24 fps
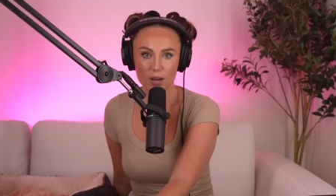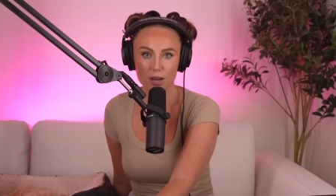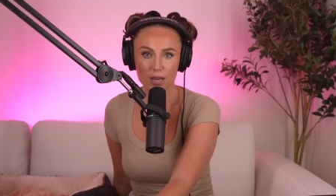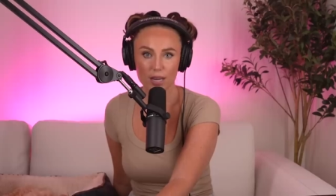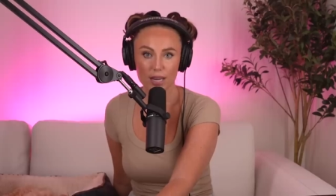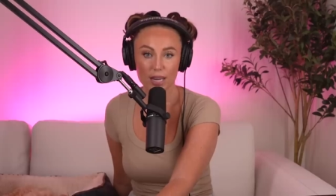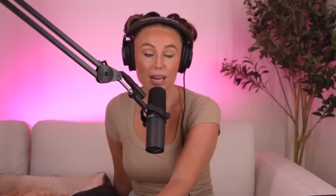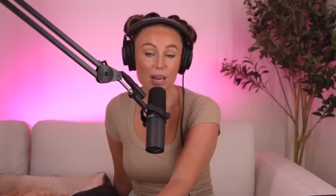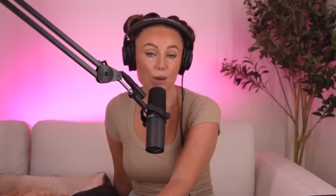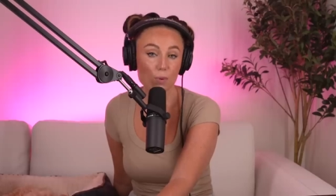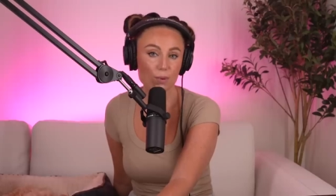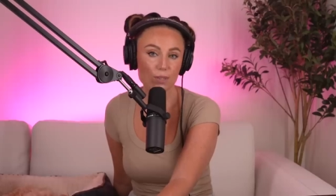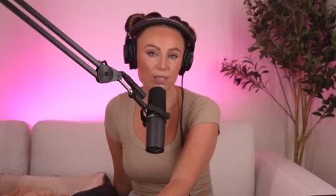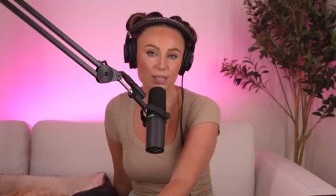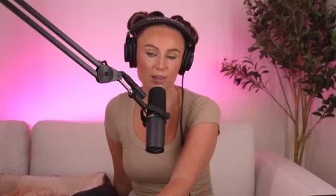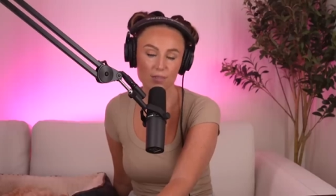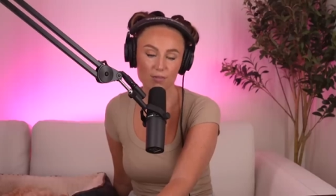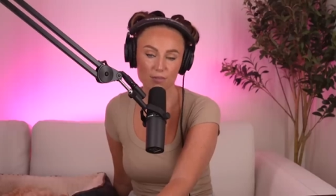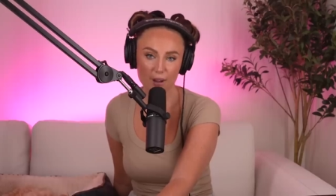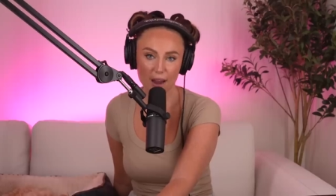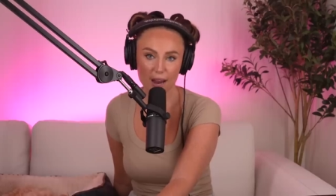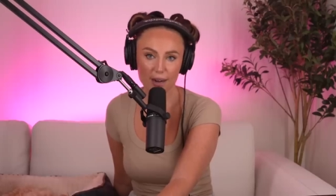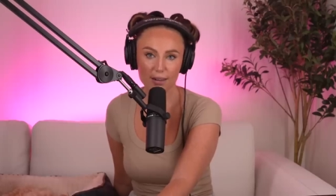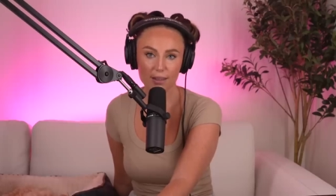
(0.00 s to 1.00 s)
he was
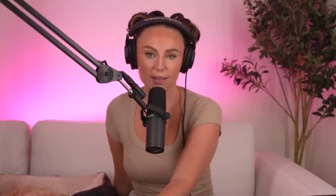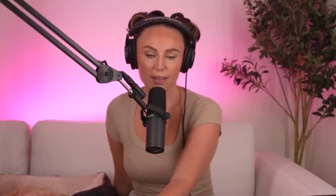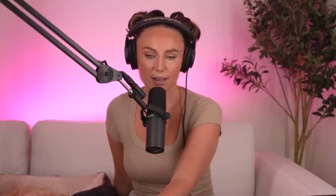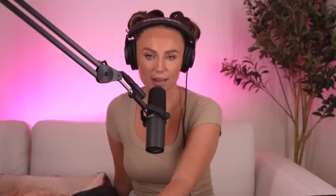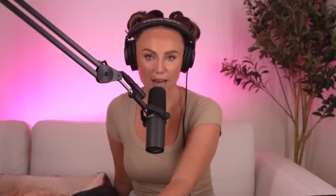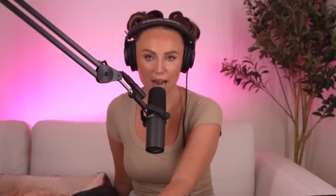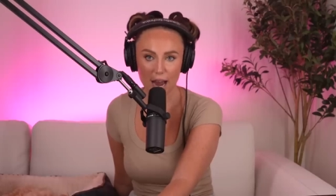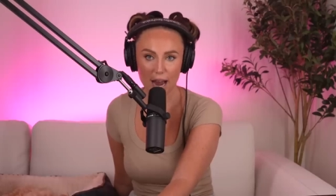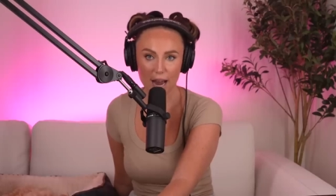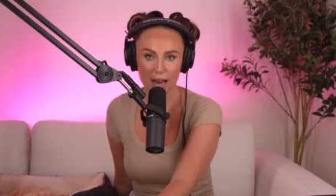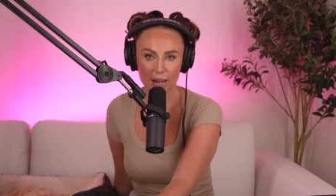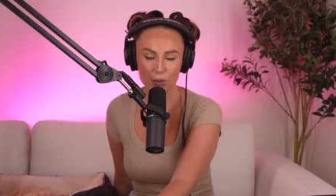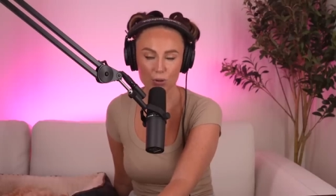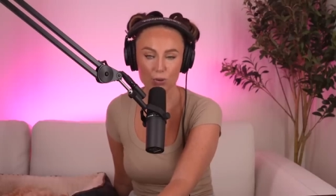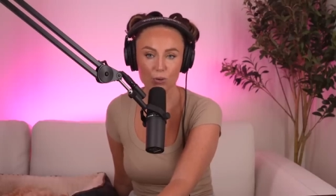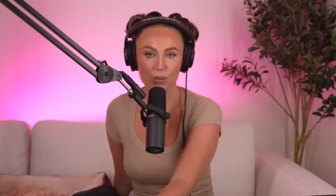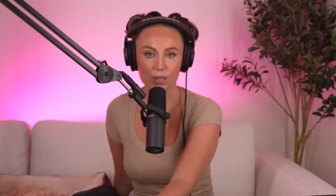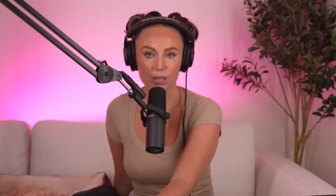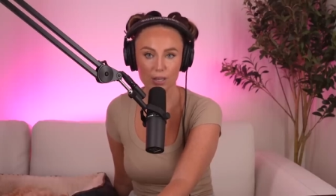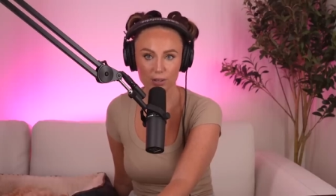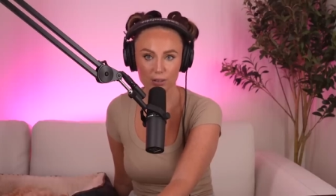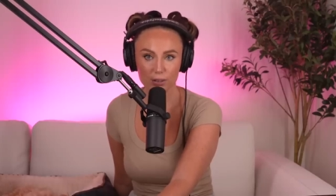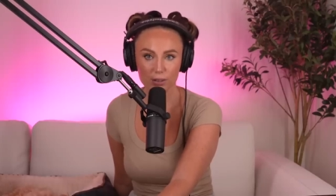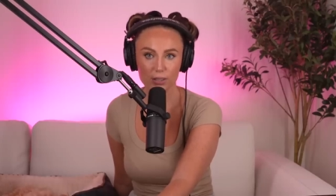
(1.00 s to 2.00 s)
in fact the guy who
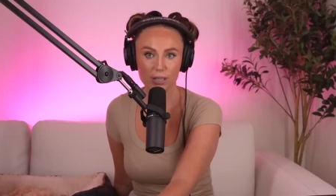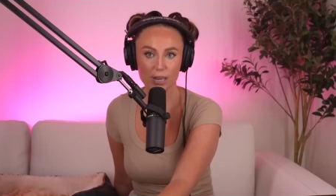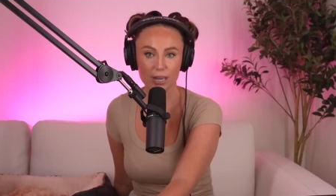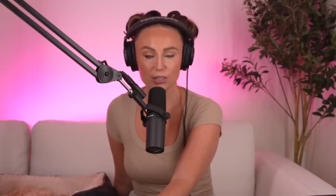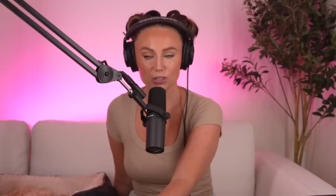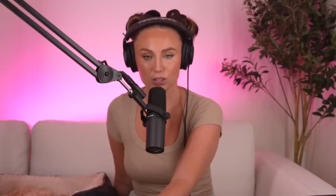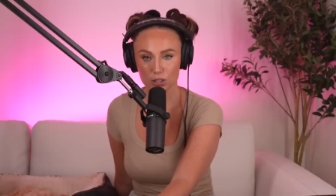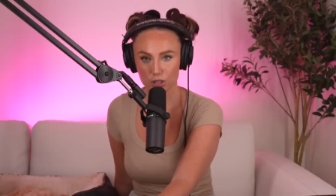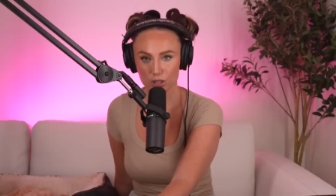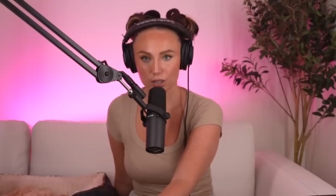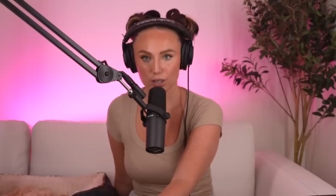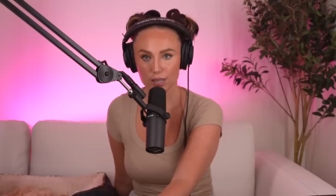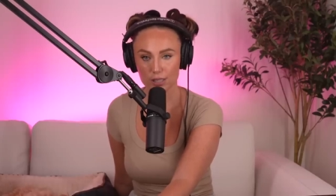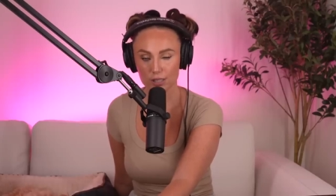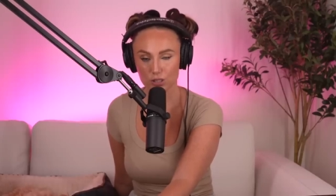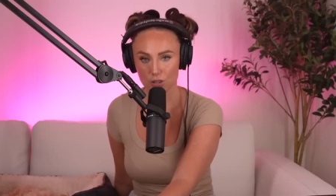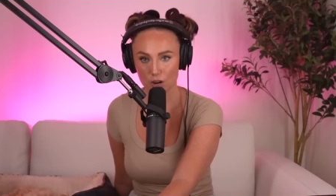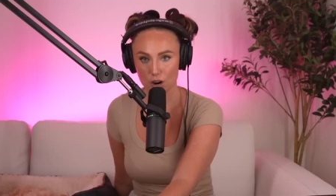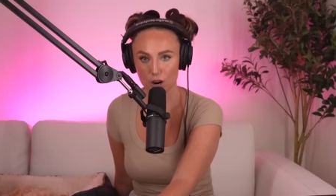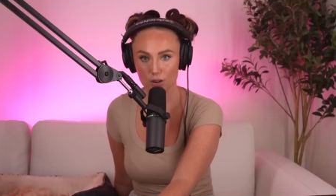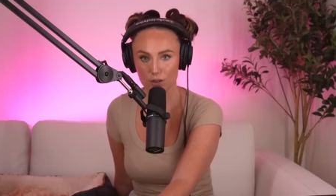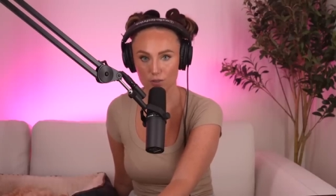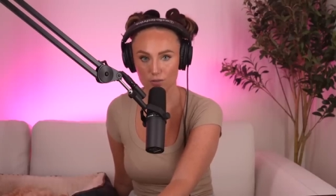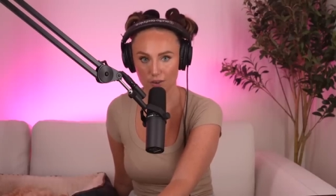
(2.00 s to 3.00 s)
killed and took his
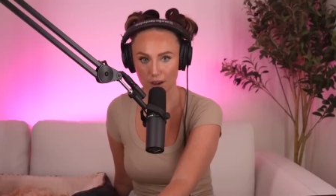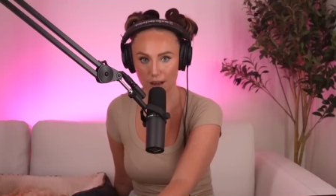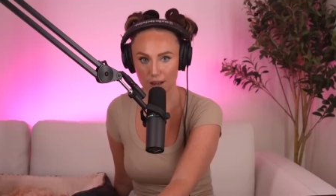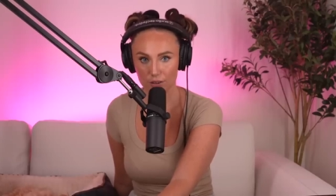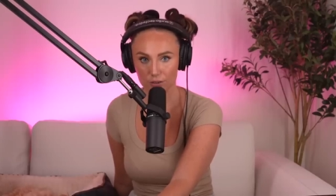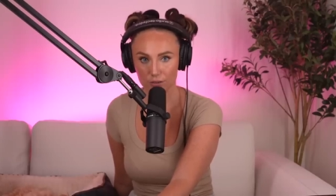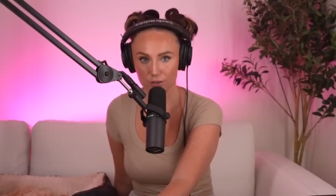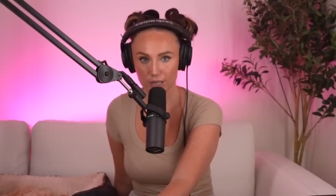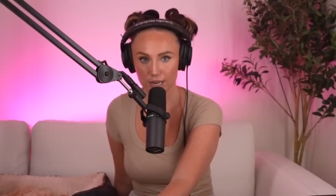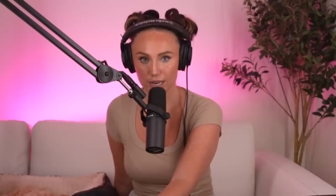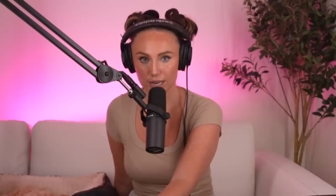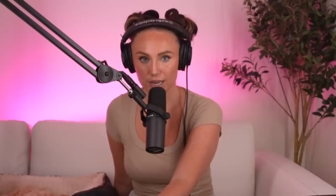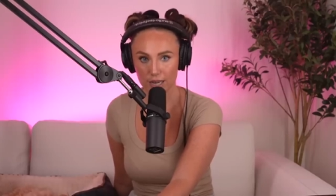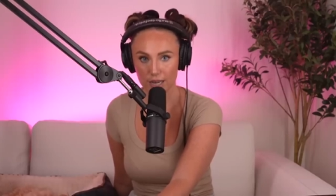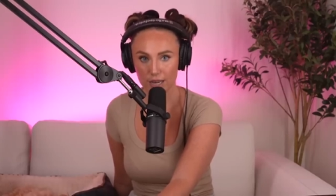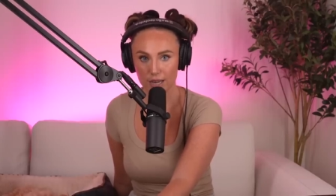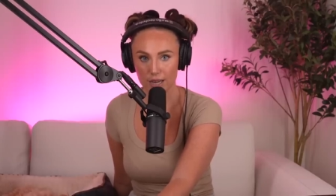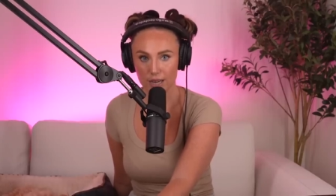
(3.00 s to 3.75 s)
daughter Valiree.